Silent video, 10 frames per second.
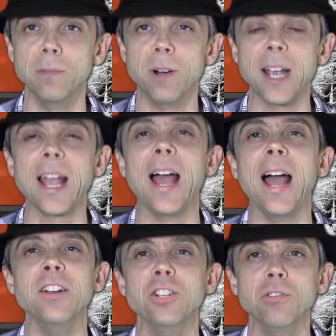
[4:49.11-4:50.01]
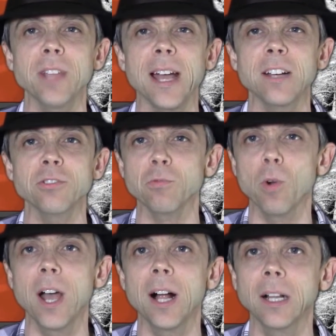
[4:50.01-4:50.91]
the bike and do that as
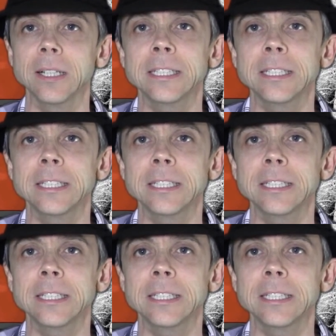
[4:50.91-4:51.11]
well.